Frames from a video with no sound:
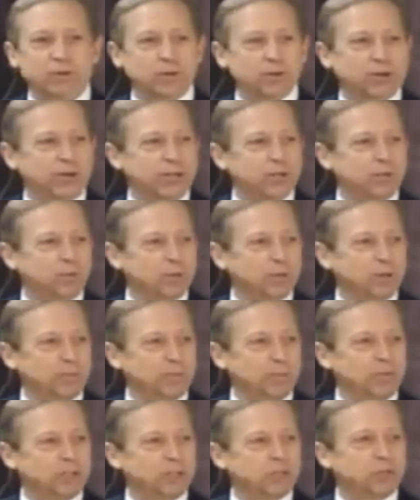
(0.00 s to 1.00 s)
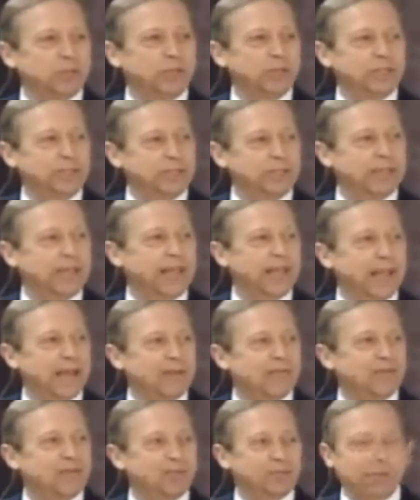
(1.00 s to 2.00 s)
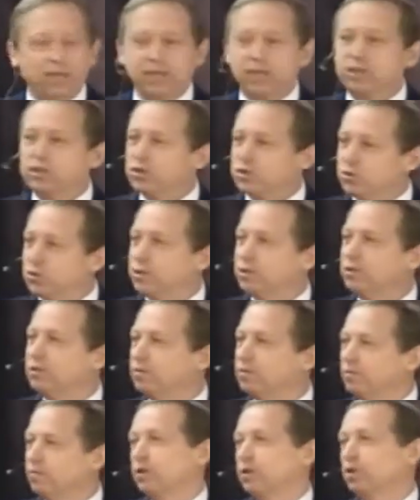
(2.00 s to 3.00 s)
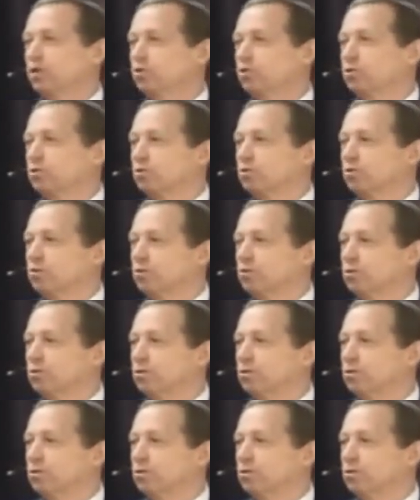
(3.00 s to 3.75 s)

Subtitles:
for the hospital because we didn't have to pay to treat the infections.